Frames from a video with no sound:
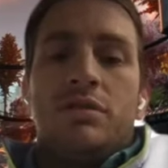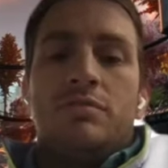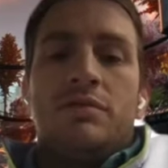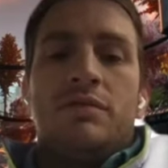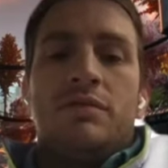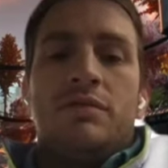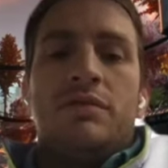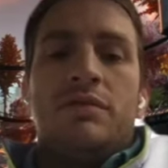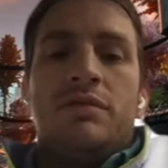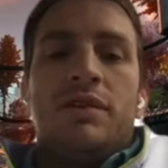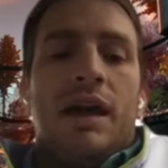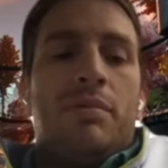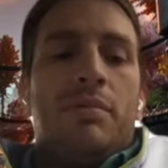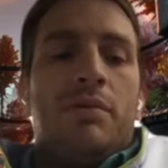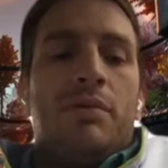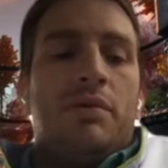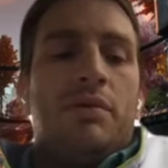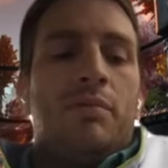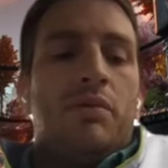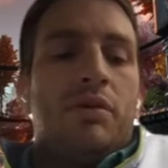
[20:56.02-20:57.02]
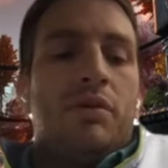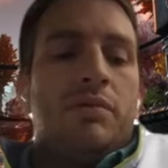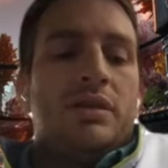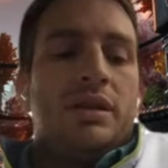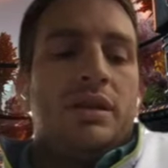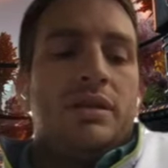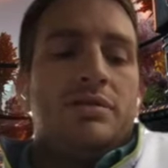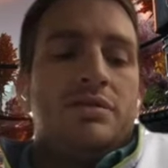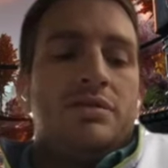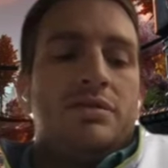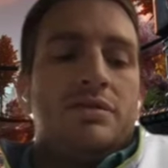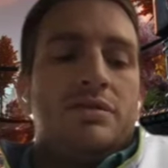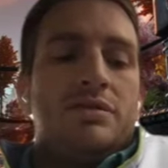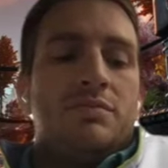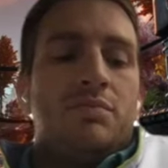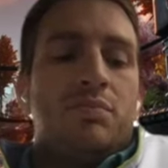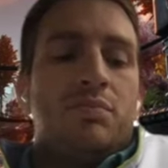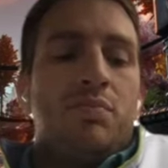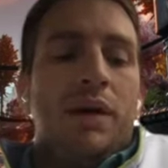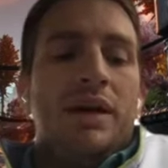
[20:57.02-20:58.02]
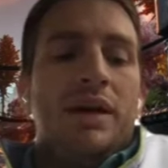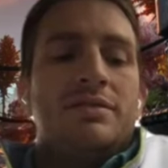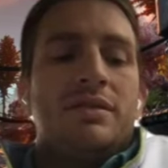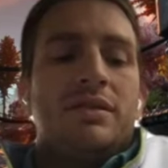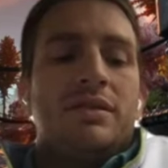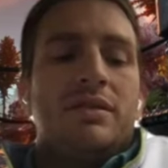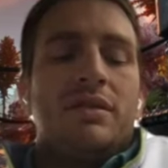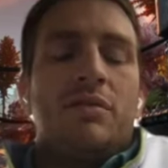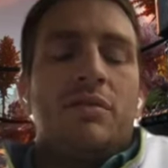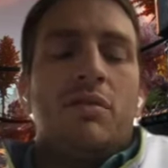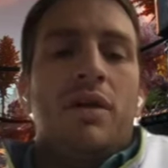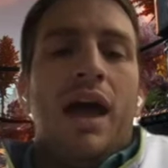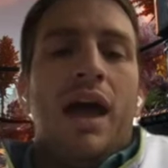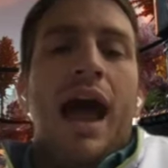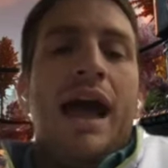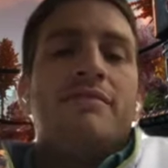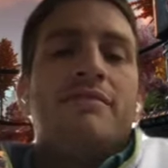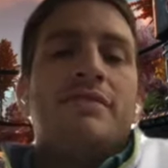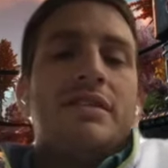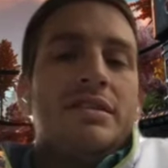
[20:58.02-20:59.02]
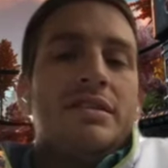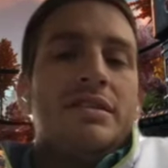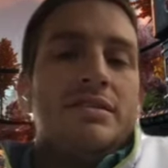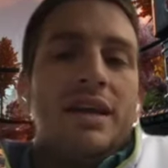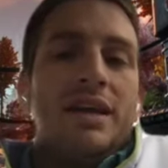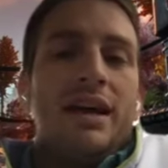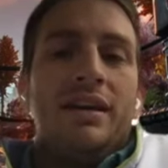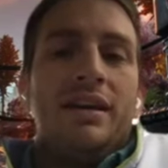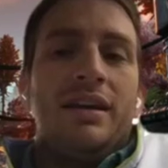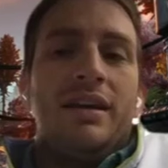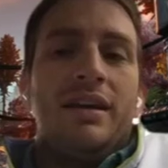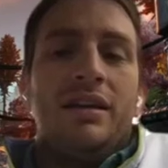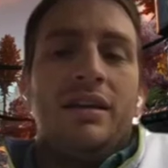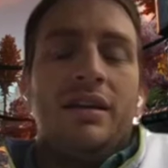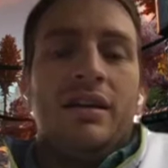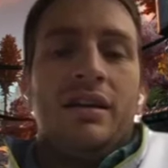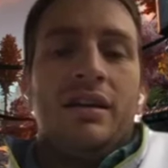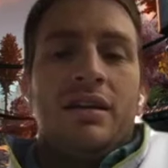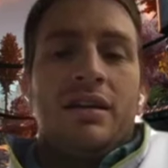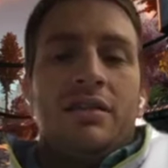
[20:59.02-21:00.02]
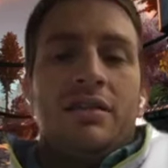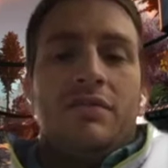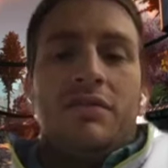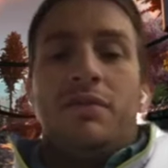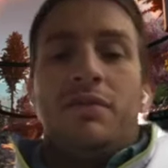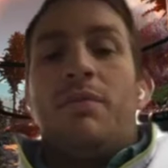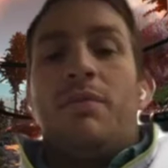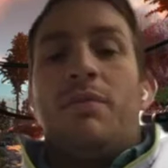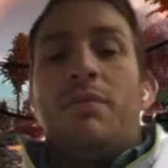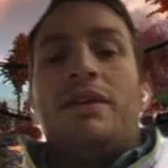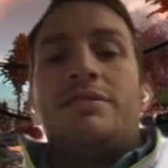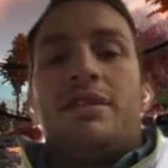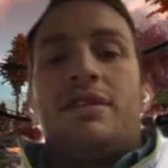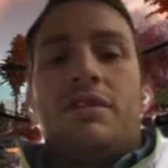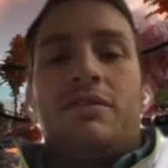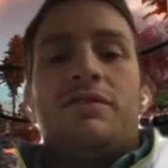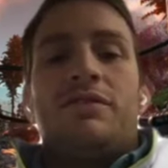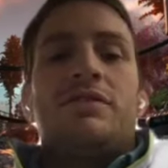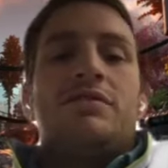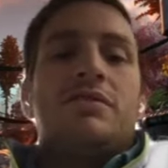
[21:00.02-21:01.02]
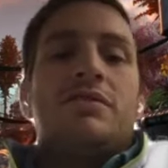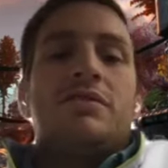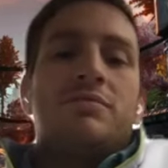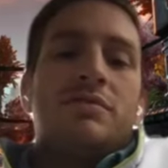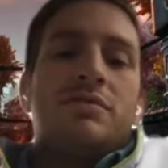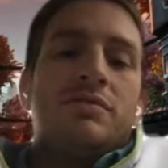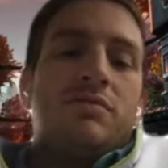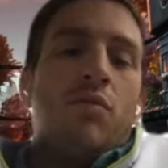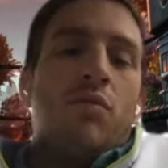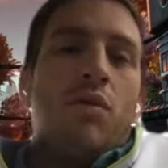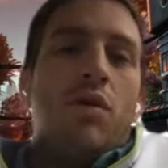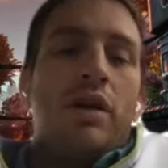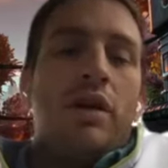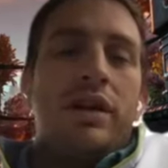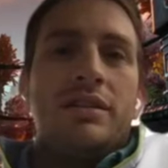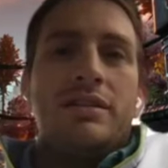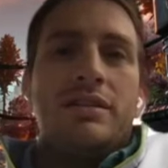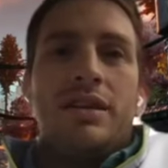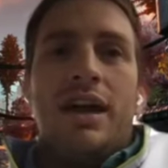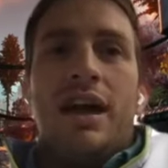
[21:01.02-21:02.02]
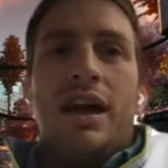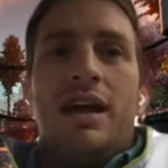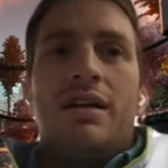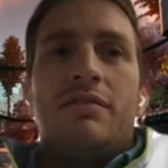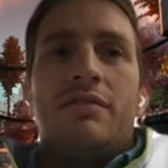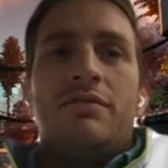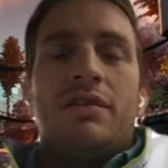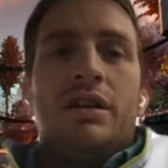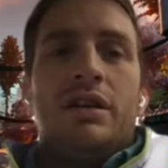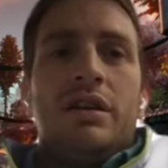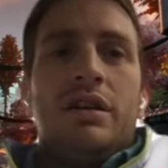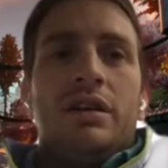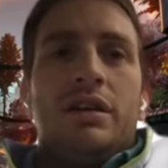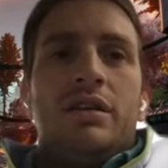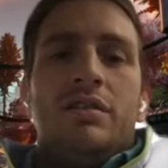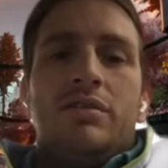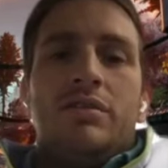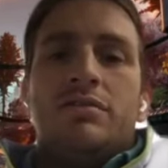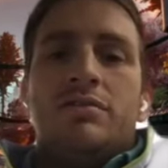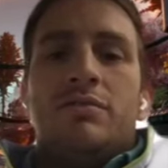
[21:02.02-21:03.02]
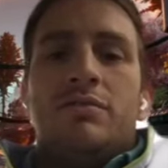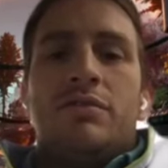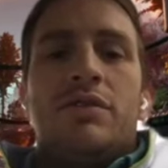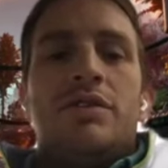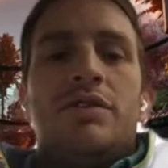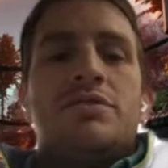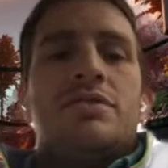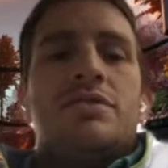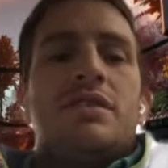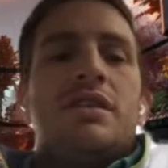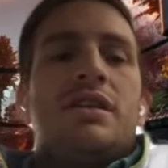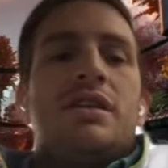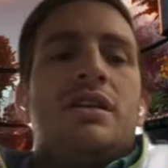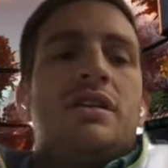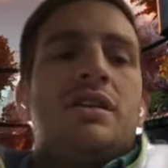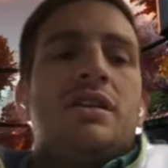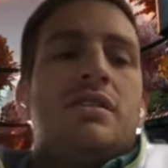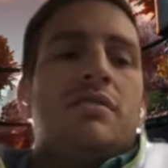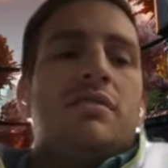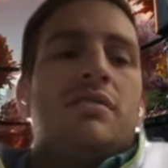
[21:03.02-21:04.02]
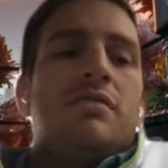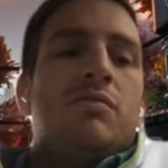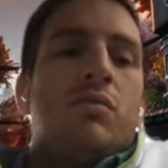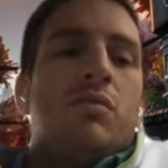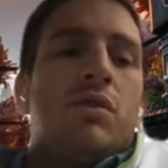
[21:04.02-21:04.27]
but in terms of capital deployment that's just basically what i've decided for myself in terms of wanting to have you know some diversity